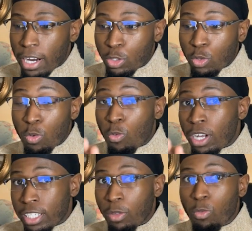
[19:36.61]
So
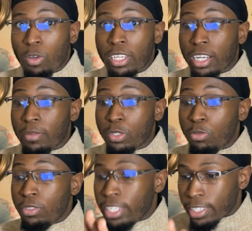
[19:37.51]
watch out when it comes to
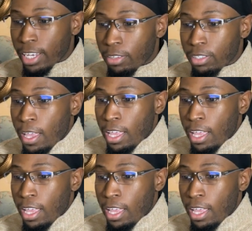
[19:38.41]
discounts.